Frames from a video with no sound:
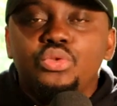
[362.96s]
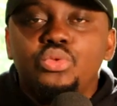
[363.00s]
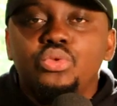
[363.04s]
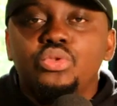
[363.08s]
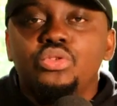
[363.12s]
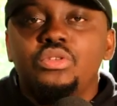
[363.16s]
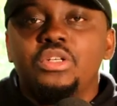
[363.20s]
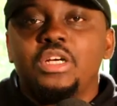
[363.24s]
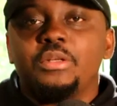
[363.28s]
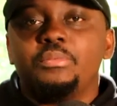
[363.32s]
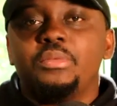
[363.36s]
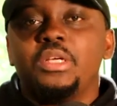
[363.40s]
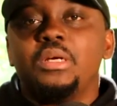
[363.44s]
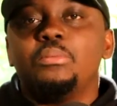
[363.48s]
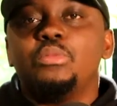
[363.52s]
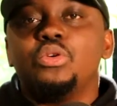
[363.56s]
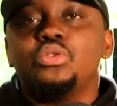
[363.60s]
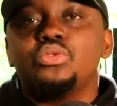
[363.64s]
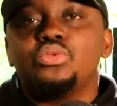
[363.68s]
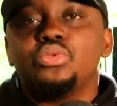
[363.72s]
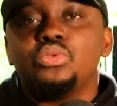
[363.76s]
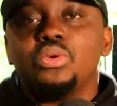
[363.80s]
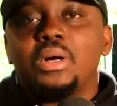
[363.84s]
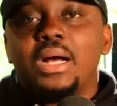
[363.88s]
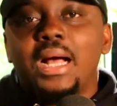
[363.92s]
you would not be
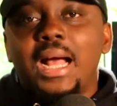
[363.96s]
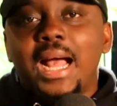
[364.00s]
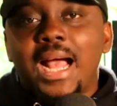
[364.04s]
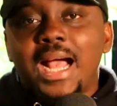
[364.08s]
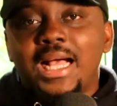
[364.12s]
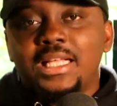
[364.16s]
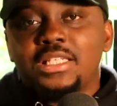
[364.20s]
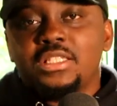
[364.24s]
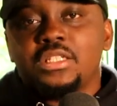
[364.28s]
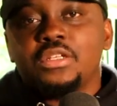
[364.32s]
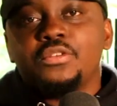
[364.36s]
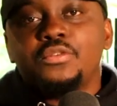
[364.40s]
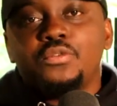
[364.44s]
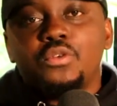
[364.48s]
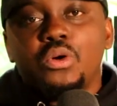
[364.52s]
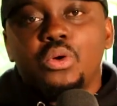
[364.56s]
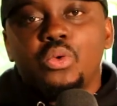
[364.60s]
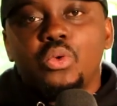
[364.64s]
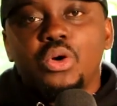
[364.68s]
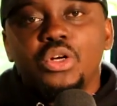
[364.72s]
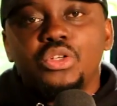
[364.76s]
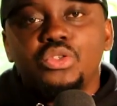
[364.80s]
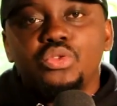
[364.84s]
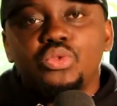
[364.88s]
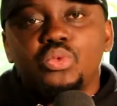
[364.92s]
able to ask
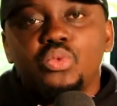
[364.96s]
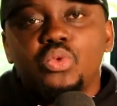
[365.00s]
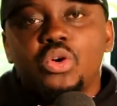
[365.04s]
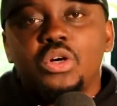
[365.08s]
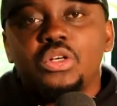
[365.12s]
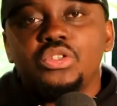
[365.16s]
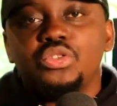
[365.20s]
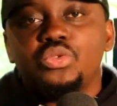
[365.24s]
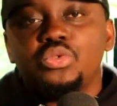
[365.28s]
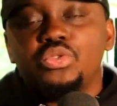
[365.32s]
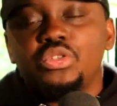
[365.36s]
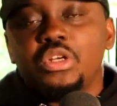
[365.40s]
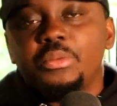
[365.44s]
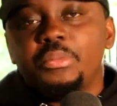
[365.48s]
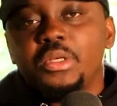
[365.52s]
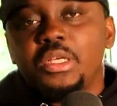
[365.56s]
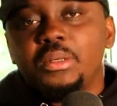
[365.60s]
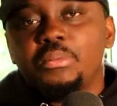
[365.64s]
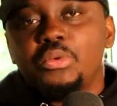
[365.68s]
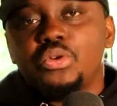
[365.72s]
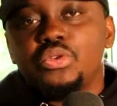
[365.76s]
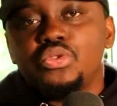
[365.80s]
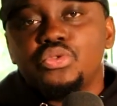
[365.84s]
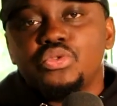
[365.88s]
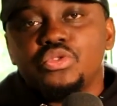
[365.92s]
for what you want. You will not be
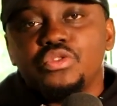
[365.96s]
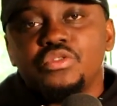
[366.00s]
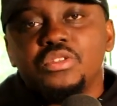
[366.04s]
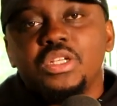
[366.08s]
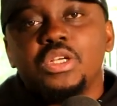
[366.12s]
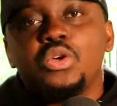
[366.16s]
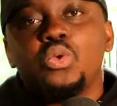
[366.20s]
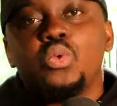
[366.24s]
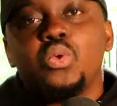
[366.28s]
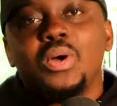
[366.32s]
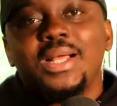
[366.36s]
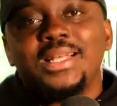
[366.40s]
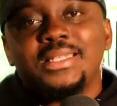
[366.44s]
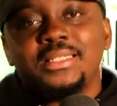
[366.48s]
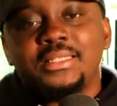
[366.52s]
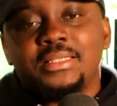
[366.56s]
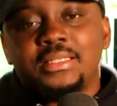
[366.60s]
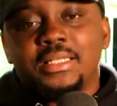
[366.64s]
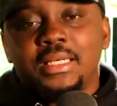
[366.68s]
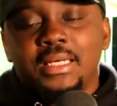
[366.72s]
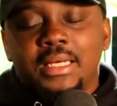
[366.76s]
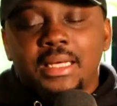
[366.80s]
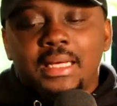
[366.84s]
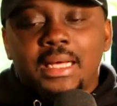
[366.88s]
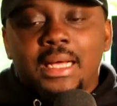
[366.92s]
able to
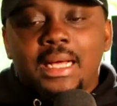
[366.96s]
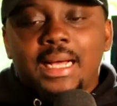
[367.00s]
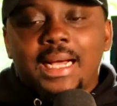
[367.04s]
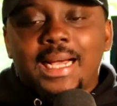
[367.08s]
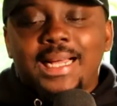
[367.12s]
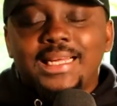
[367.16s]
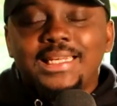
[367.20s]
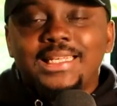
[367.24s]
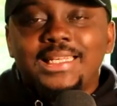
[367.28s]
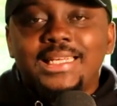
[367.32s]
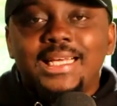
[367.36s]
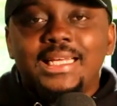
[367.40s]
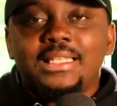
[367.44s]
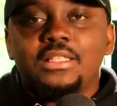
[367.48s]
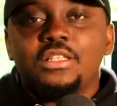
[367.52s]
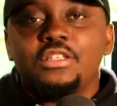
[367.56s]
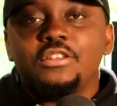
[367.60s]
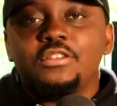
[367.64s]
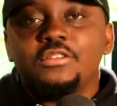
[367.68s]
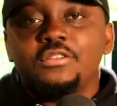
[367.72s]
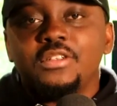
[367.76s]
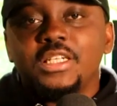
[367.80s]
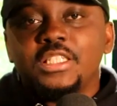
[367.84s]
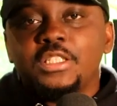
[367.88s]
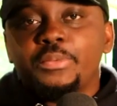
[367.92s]
request and get
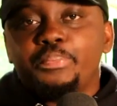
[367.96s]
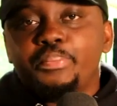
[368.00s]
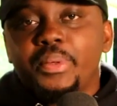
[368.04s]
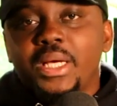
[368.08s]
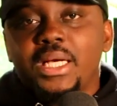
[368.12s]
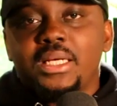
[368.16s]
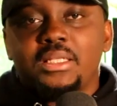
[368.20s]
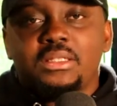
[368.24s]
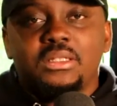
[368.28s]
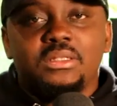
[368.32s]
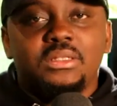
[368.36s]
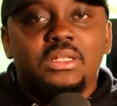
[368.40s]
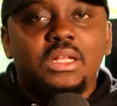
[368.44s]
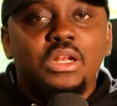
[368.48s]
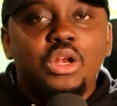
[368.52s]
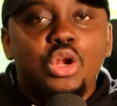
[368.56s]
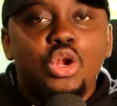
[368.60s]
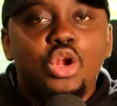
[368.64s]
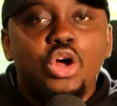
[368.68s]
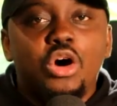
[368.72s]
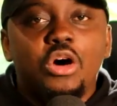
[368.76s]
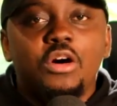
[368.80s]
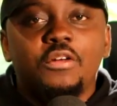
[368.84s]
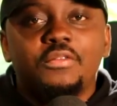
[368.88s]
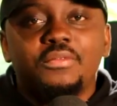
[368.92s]
the respect, the
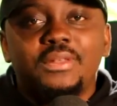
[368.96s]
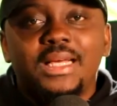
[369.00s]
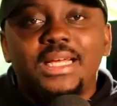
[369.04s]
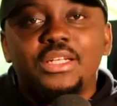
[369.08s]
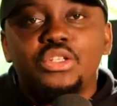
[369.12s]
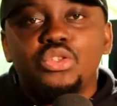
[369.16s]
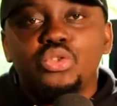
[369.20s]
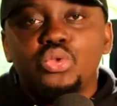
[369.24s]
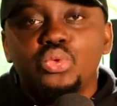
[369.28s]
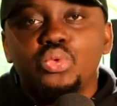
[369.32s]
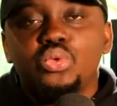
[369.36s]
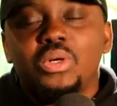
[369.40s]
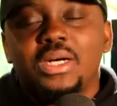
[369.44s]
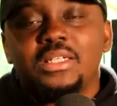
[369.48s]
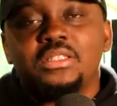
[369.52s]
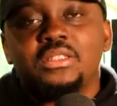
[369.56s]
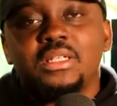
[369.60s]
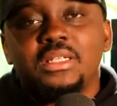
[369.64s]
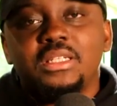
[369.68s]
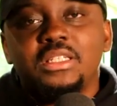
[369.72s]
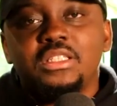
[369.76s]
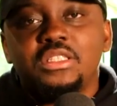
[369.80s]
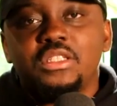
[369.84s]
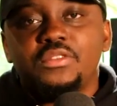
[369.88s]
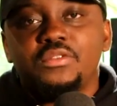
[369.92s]
love that you as
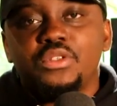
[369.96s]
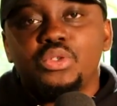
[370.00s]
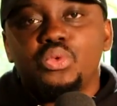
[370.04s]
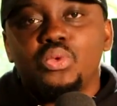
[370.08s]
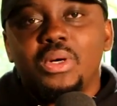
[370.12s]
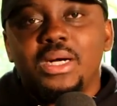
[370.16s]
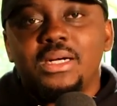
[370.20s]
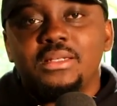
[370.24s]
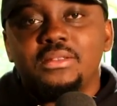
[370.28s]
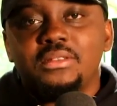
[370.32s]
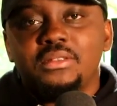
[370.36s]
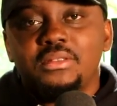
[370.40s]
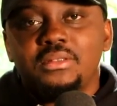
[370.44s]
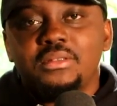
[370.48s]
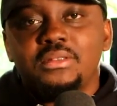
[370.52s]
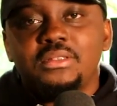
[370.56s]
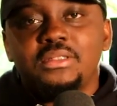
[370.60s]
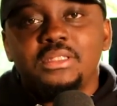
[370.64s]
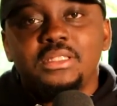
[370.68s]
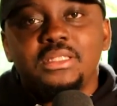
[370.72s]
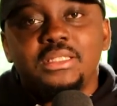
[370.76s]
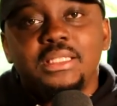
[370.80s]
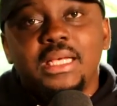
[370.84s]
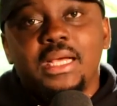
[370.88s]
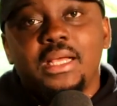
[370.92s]
an individual
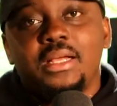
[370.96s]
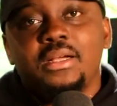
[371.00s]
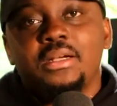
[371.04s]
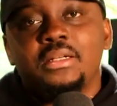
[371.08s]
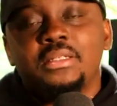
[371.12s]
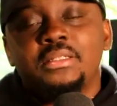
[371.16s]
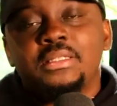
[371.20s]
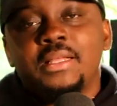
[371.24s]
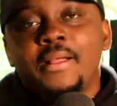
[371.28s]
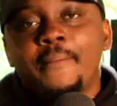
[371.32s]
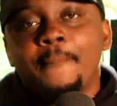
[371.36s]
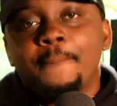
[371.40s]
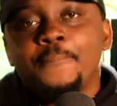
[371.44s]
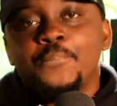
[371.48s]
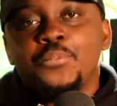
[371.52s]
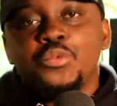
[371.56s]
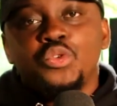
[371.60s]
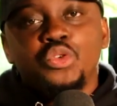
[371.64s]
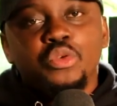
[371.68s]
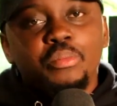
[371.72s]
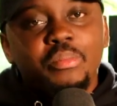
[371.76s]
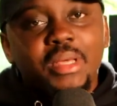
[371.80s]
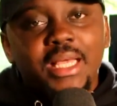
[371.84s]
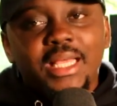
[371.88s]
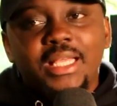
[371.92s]
desires.
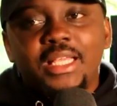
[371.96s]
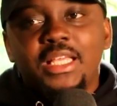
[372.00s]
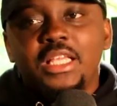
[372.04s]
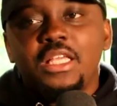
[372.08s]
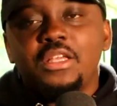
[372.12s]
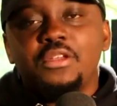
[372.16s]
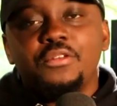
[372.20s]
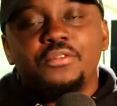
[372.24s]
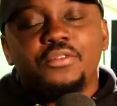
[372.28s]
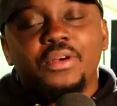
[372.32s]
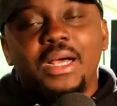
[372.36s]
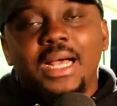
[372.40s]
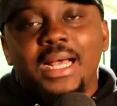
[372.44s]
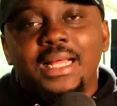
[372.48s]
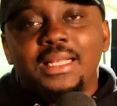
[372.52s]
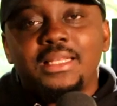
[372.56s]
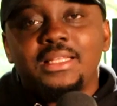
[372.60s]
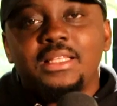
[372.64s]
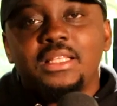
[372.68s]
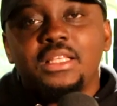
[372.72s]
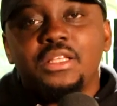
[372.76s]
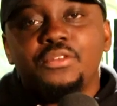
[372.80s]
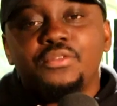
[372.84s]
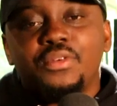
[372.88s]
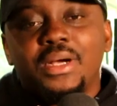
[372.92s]
You may give
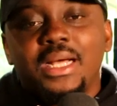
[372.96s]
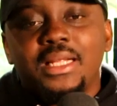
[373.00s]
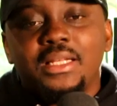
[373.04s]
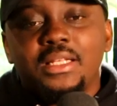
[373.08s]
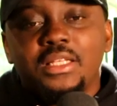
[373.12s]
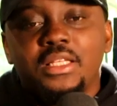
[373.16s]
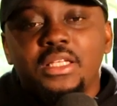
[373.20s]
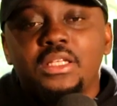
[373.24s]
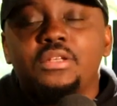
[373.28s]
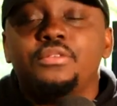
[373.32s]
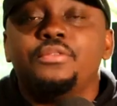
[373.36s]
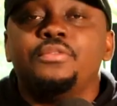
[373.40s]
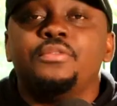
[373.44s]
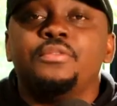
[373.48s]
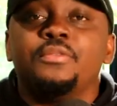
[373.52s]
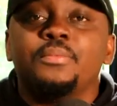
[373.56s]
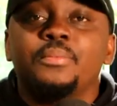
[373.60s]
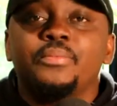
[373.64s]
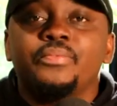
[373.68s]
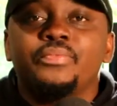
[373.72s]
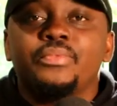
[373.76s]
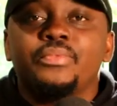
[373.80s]
and give and give,